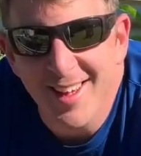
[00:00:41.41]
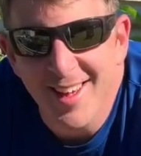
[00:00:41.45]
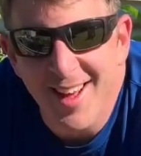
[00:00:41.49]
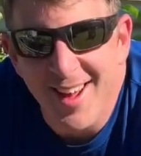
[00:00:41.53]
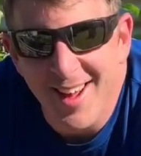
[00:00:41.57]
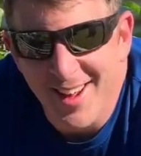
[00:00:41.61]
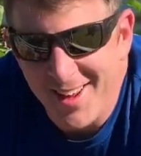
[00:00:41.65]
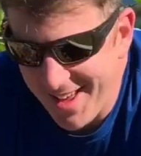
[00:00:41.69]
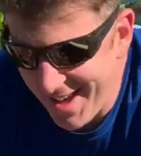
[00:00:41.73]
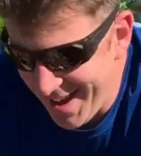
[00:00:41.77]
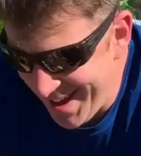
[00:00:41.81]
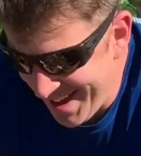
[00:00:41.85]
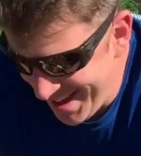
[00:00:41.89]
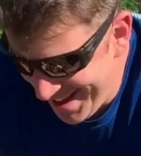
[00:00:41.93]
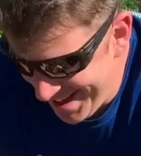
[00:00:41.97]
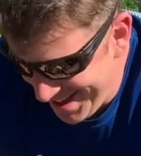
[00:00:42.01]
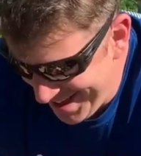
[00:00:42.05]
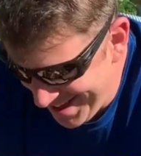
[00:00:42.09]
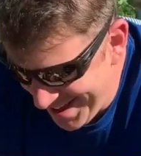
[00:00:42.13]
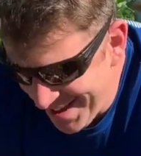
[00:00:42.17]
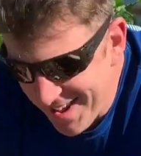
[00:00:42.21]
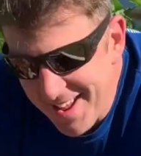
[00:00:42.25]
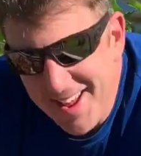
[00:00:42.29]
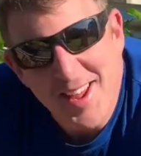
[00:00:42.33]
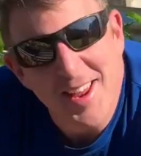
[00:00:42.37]
Okay,
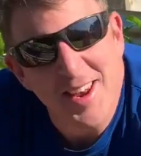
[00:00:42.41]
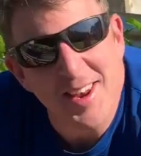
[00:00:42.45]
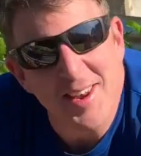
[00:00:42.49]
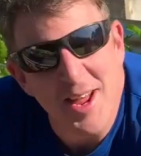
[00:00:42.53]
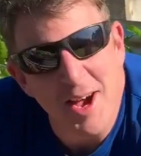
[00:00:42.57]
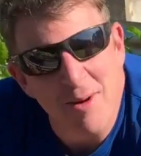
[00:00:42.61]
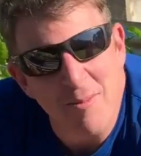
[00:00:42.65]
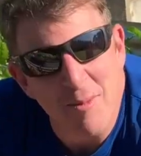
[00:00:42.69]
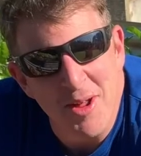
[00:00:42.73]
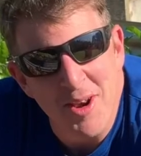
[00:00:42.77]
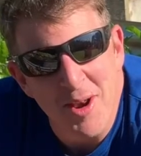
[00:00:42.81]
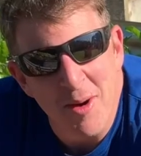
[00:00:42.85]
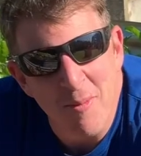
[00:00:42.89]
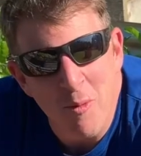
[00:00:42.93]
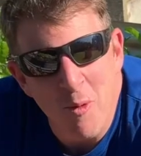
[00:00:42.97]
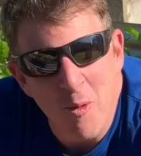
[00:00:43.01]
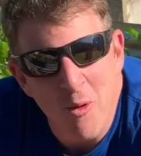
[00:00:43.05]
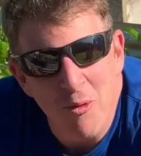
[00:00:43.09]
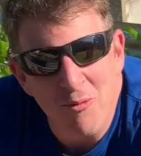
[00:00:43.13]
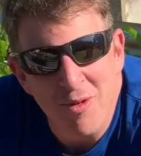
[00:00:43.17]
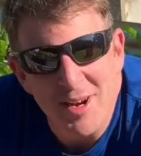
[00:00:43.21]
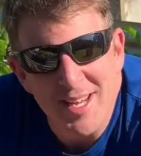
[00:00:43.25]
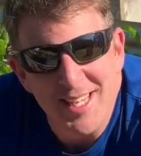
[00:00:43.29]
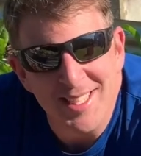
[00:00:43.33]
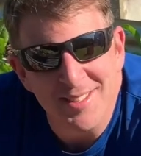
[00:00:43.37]
now my number one
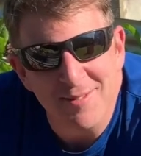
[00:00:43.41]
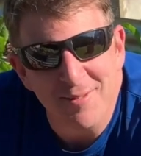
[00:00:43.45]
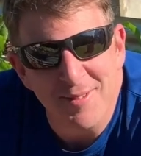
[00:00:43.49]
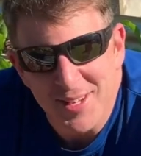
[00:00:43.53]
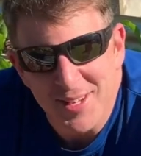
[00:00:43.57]
reason for